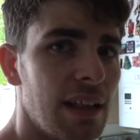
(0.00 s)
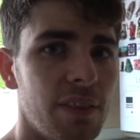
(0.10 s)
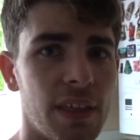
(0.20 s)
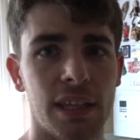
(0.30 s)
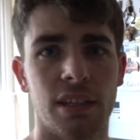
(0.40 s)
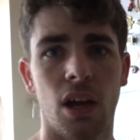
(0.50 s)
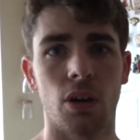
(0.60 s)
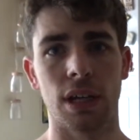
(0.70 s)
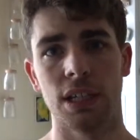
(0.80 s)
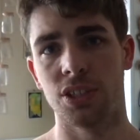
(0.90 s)
Then I'll
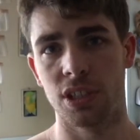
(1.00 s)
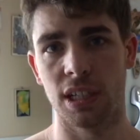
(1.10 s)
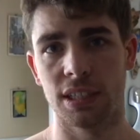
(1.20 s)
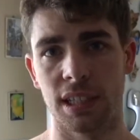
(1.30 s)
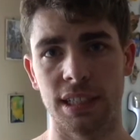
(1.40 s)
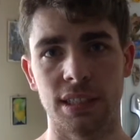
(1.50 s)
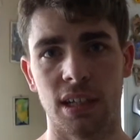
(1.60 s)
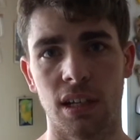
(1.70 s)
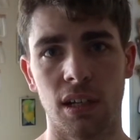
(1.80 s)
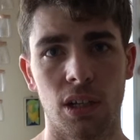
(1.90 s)
catch you guys later